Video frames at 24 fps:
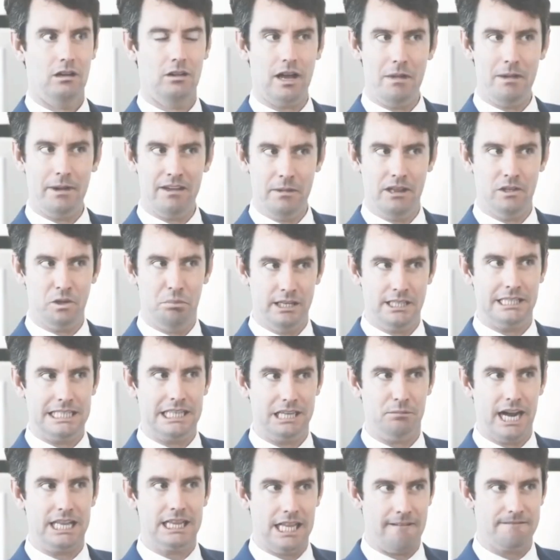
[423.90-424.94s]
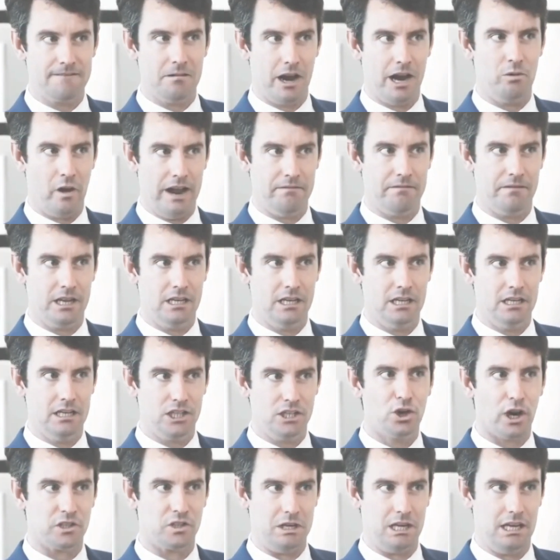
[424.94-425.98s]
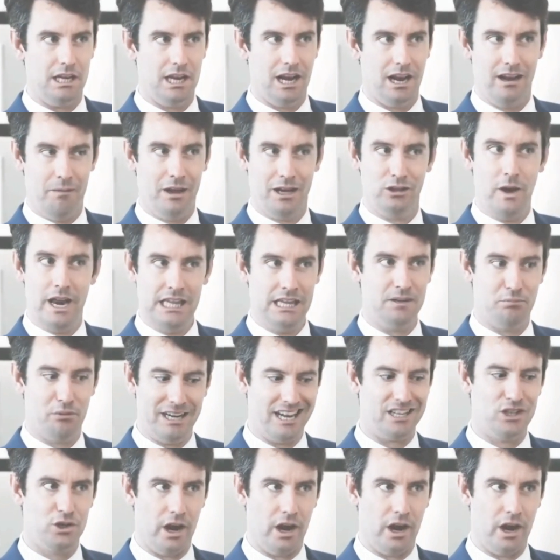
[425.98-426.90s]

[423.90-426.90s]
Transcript: Look, I'm gonna make this abundantly clear, but I love my wife. She trusts me. I'm not gonna do anything to break that